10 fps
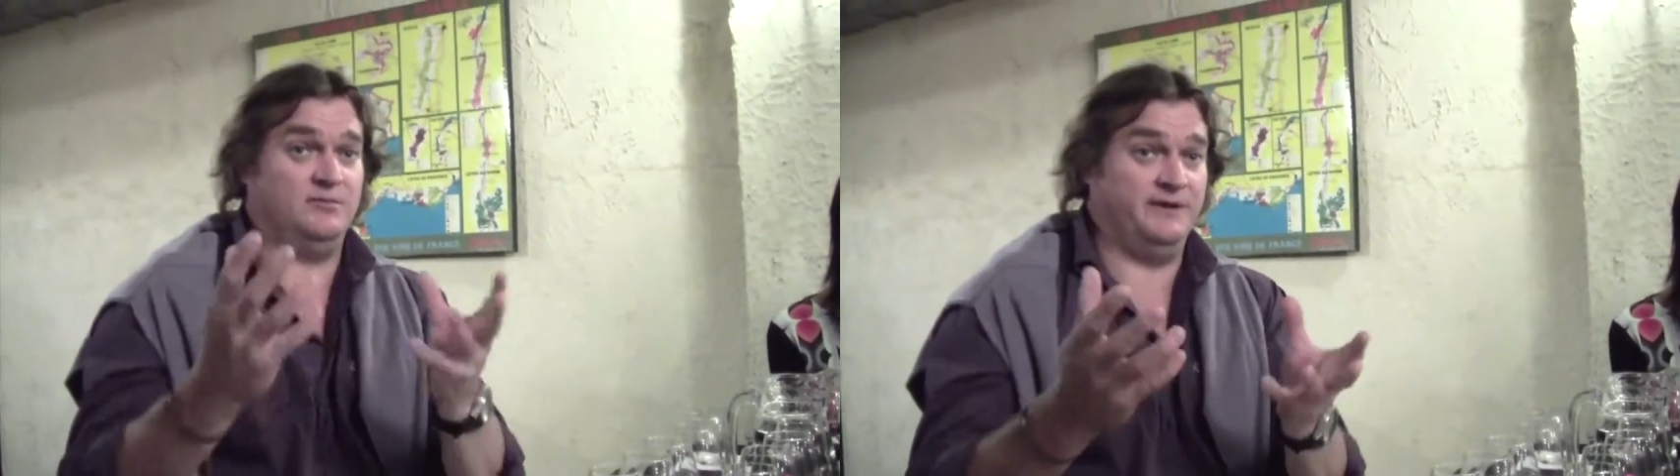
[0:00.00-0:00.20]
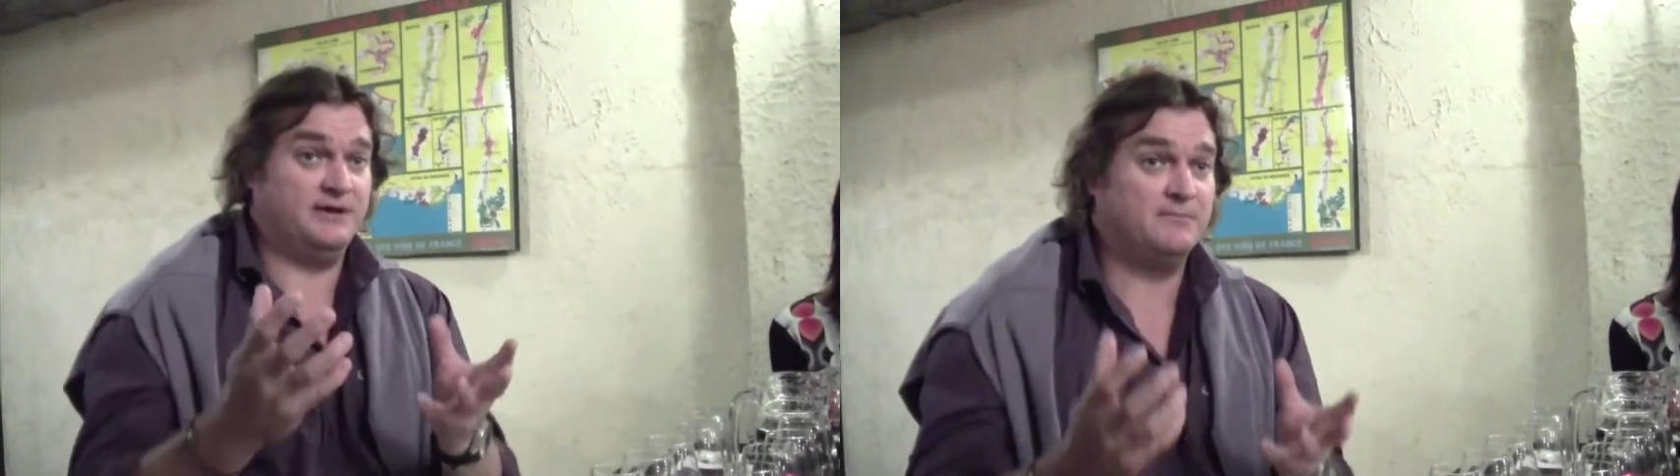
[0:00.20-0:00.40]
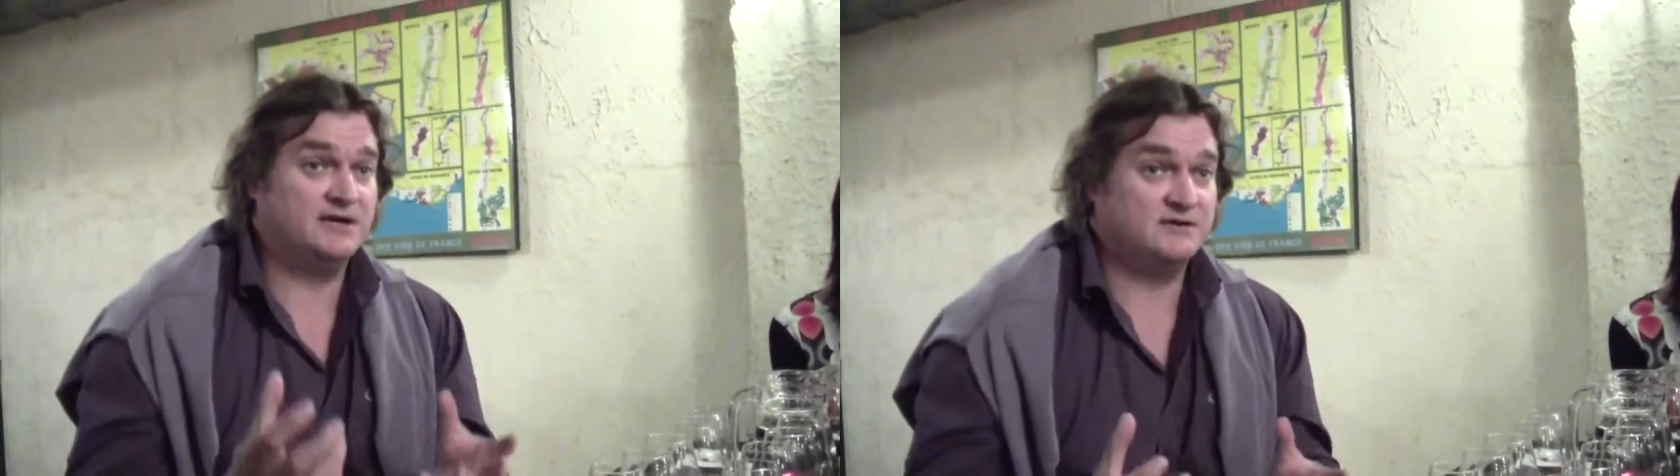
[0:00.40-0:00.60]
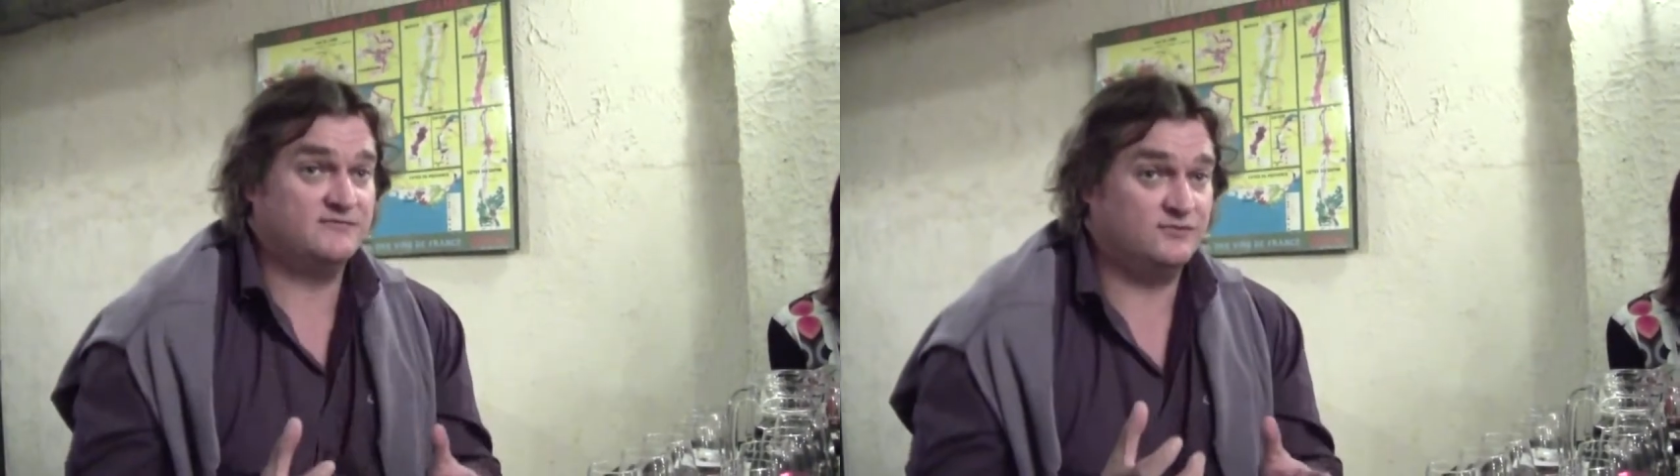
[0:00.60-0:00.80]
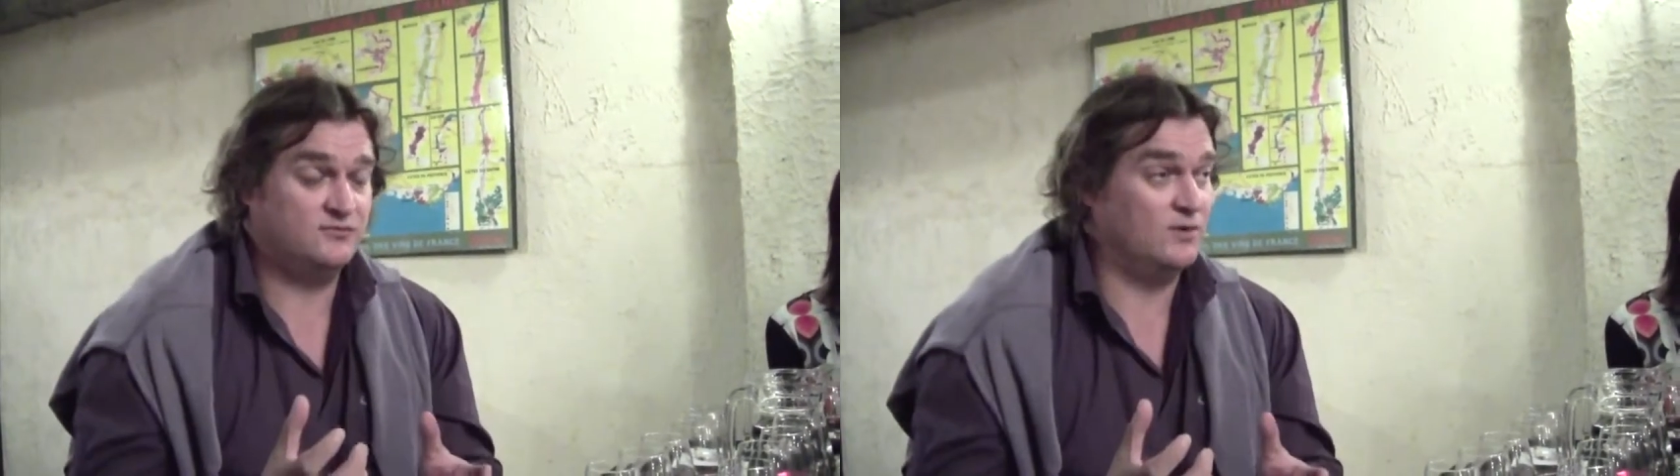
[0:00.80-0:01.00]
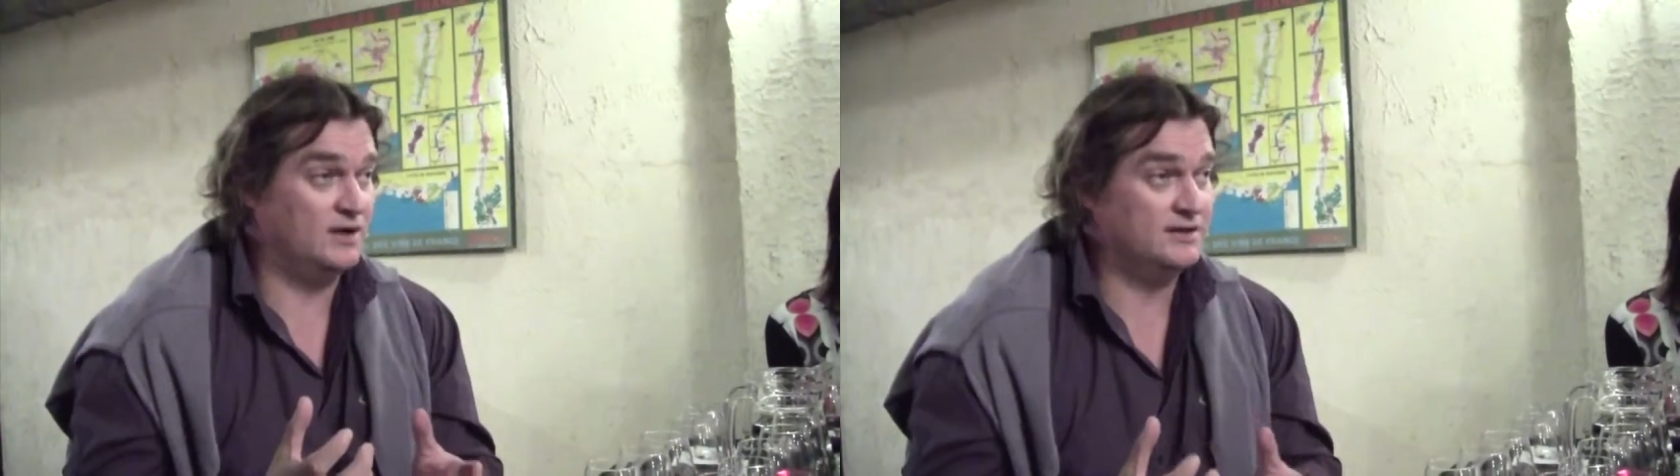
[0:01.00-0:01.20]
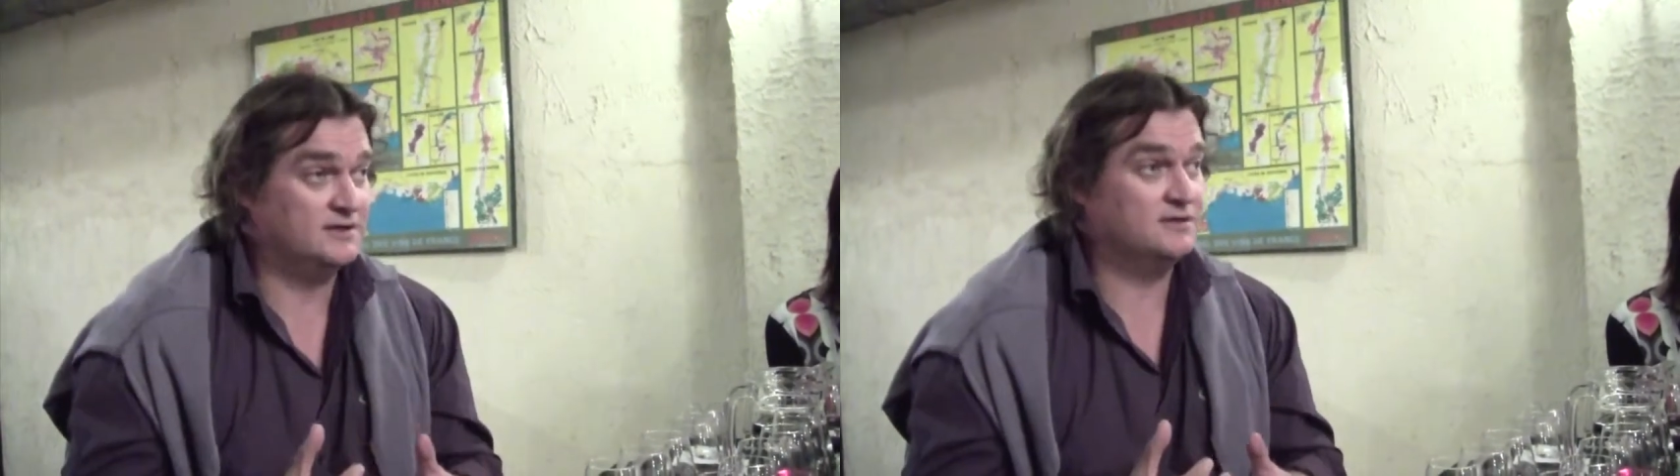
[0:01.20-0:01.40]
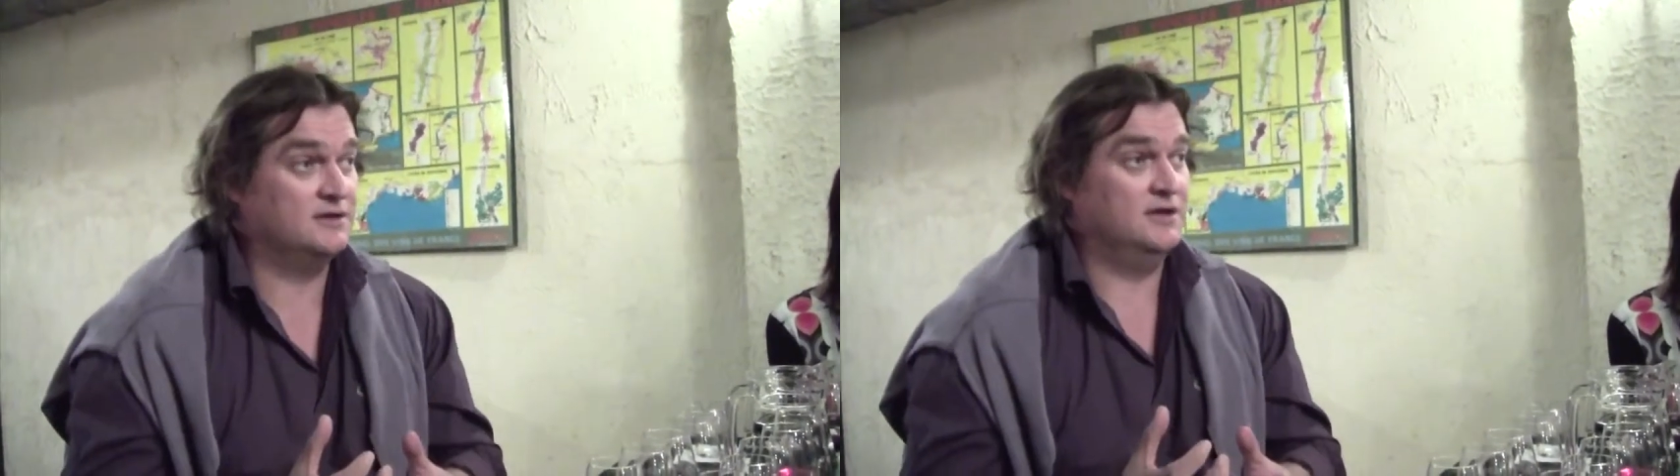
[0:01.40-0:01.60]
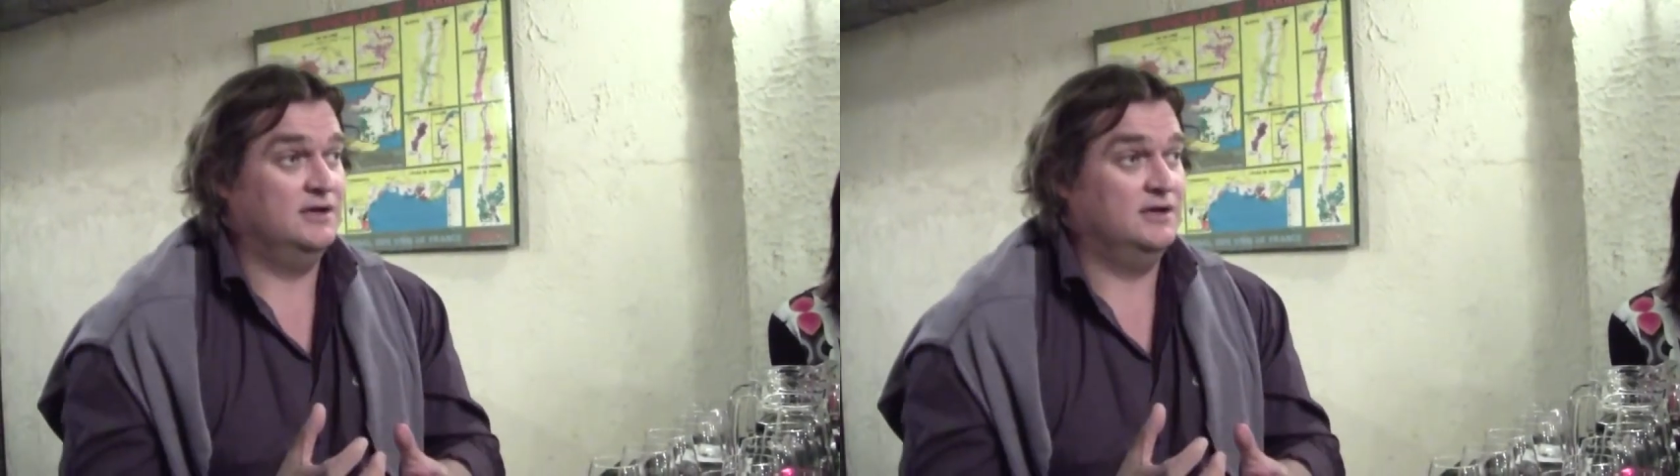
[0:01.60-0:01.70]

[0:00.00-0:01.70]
Malbec might do well in it,